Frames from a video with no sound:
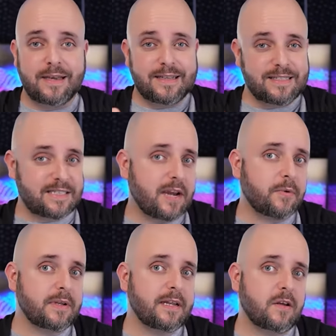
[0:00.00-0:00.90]

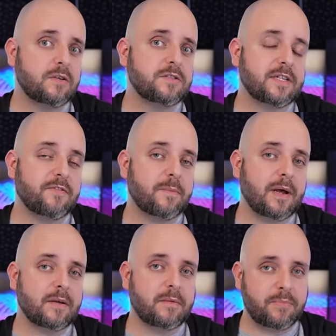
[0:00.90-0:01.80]
secretly learn stuff
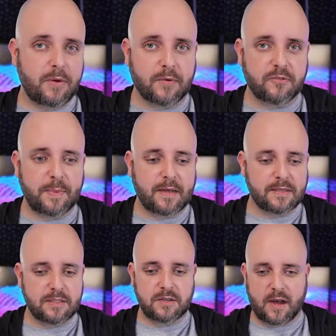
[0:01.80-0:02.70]
about computers
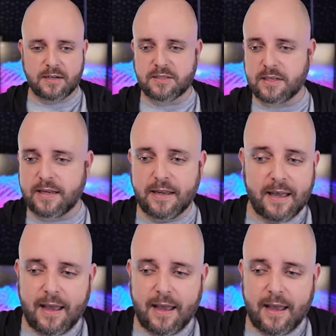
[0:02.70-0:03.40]
because honestly,